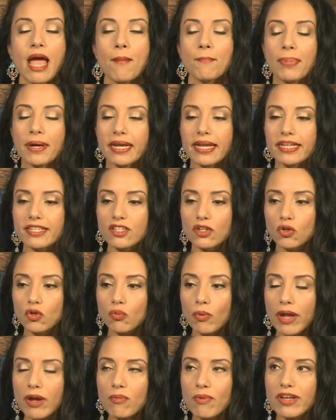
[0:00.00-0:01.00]
But it's a
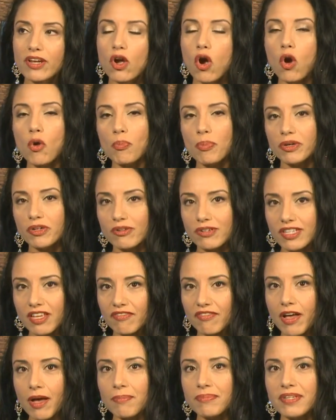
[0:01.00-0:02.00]
great way to open yourself
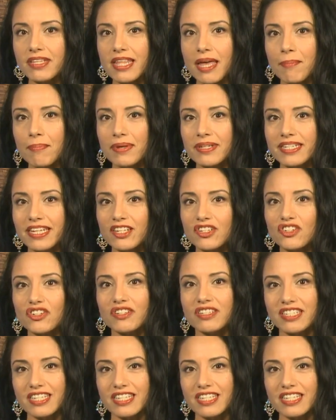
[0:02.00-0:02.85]
up to that potential and